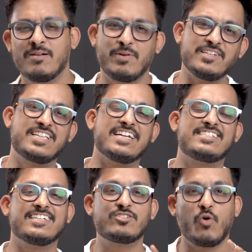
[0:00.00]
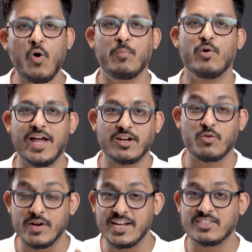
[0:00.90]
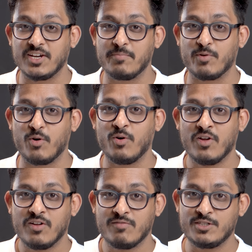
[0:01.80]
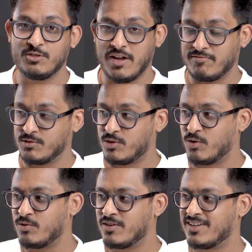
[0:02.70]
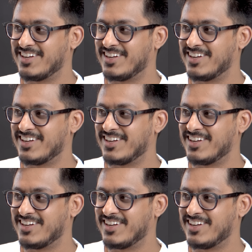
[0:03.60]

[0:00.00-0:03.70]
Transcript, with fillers: Plus there's this Oppo Enco Air 3 Pro which you have to throw.